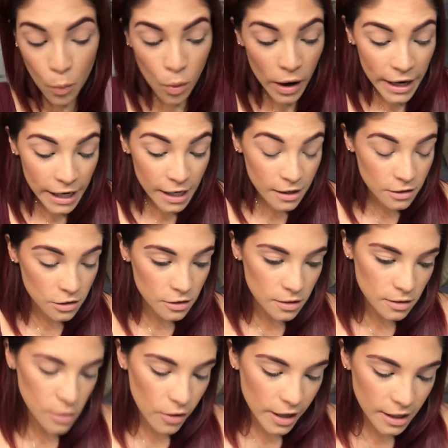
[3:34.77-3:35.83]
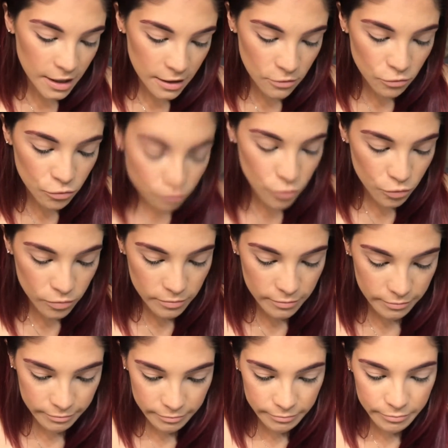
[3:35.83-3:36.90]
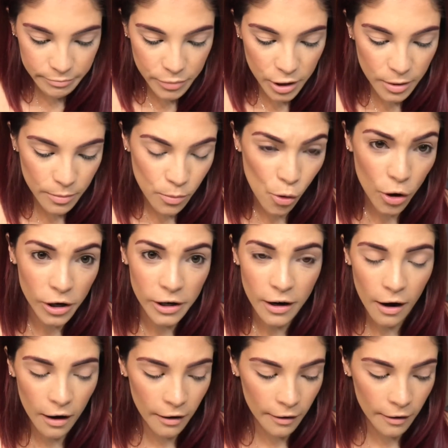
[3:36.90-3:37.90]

white, just so I can put more